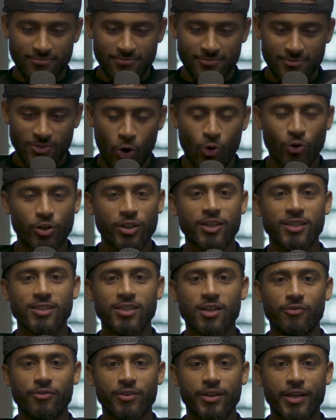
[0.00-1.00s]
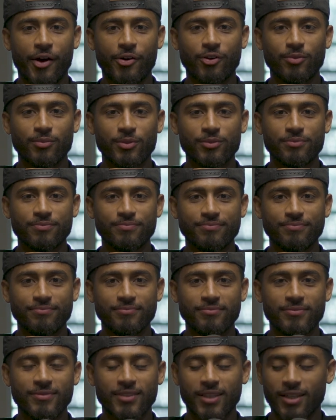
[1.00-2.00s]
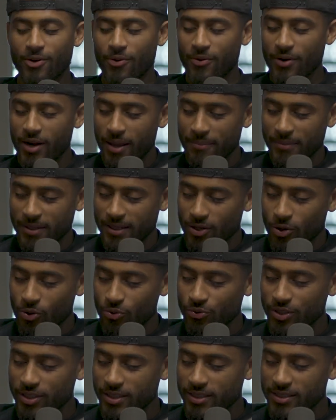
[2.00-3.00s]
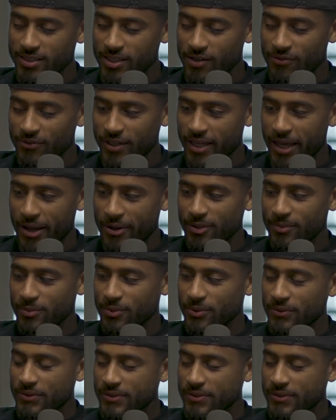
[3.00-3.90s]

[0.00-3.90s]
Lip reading: holding yourself accountable. You know what I mean? Holding yourself accountable.